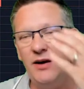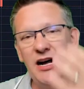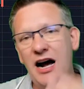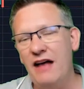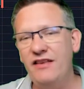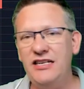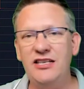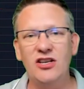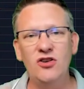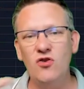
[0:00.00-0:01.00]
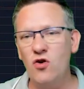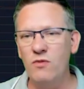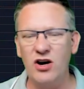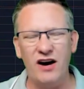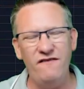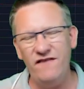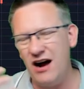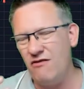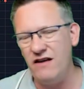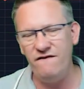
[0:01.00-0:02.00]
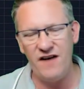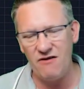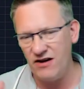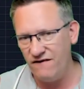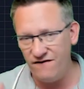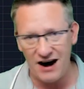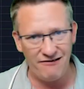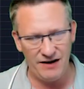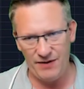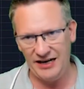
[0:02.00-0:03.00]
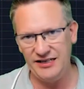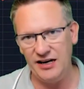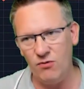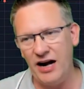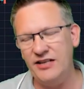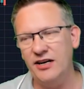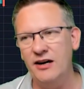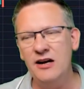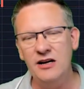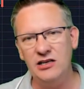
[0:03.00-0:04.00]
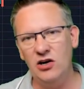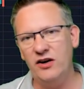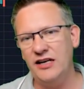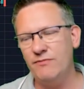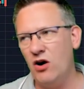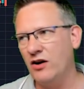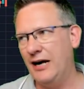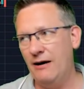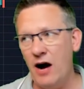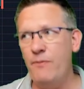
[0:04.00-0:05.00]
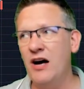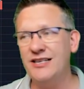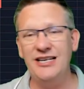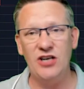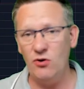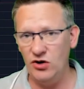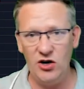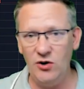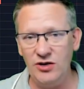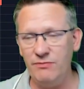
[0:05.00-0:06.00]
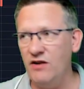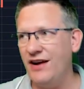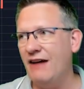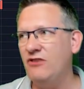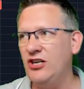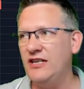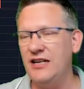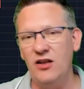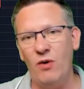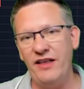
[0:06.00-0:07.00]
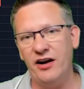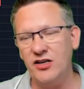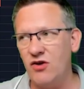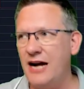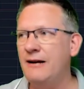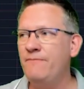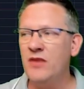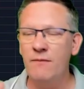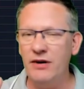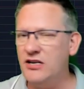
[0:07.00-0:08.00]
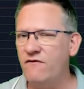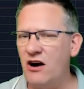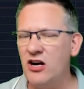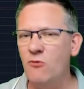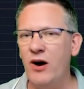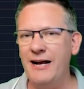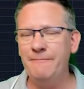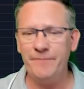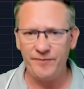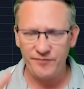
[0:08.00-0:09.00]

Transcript: up, and this is the normal kind of very, very, very basic way to look at this market. I personally don't use moving averages in the way that I trade, but it's a very good way